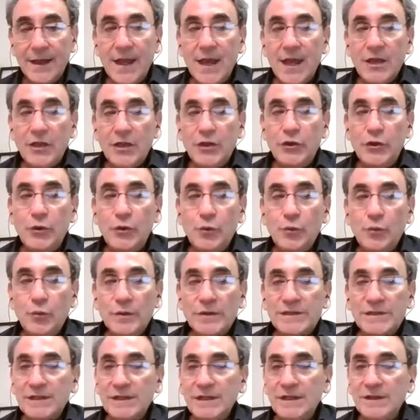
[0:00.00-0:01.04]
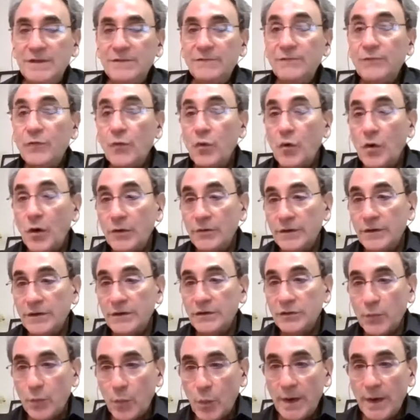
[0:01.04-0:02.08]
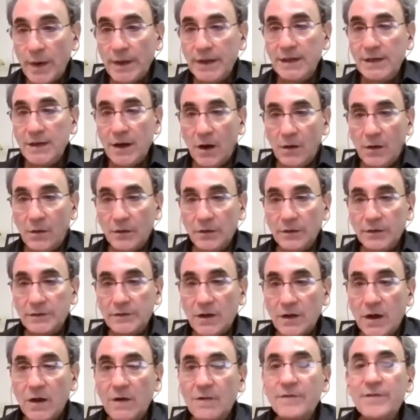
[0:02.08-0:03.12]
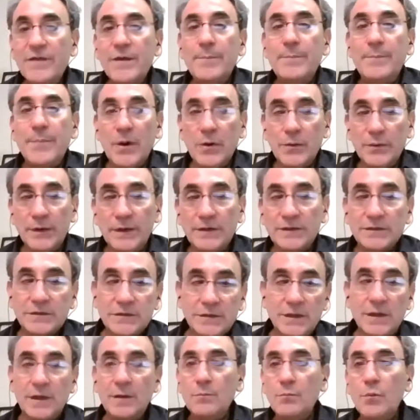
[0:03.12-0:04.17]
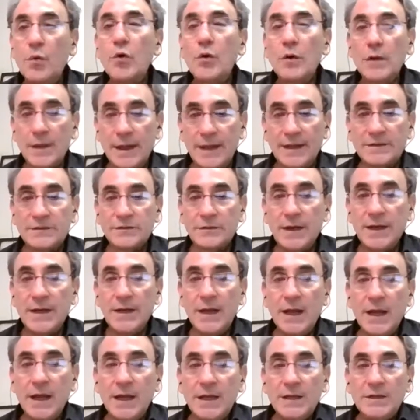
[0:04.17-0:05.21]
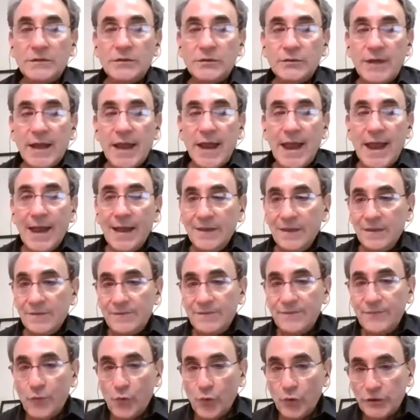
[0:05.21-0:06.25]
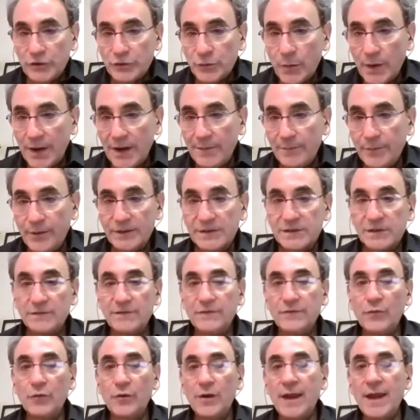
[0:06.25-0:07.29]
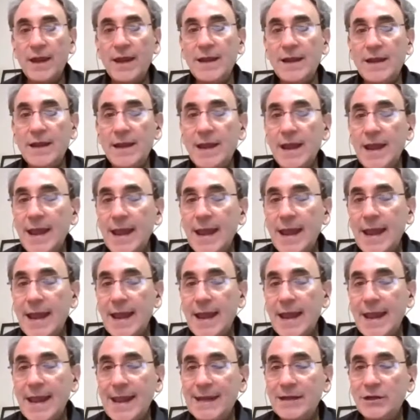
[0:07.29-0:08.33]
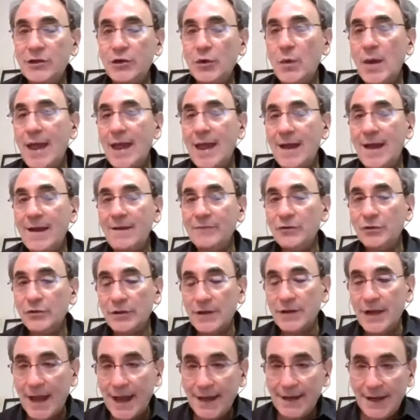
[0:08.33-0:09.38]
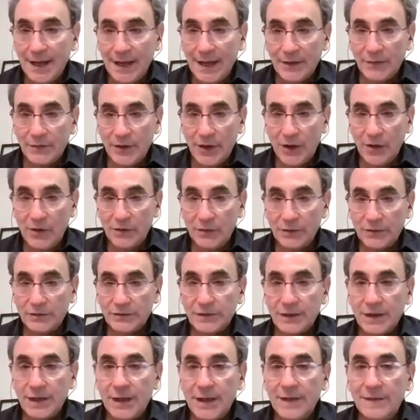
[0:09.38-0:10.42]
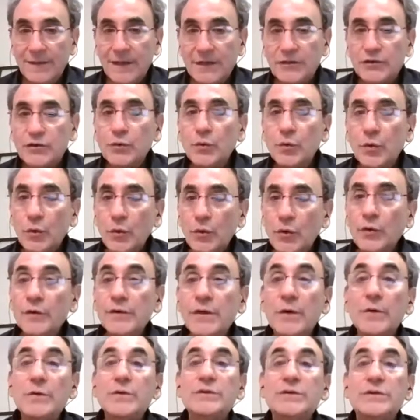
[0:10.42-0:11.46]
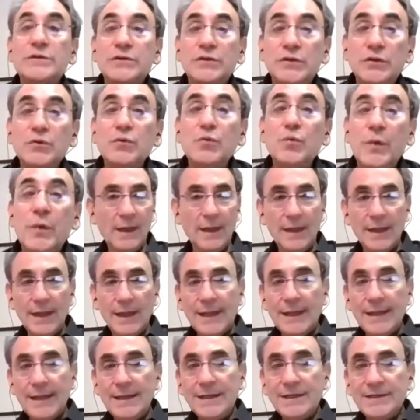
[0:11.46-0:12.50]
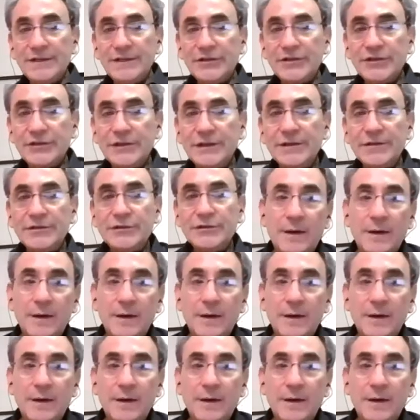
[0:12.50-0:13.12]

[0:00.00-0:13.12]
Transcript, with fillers: you receive four hundred twenty dollars of the bonus, more or less, right? So you add the four hundred twenty dollars plus the four hundred eighty dollars, and you have your nine hundred dollars that you earned those two weeks. In addition, as your uh,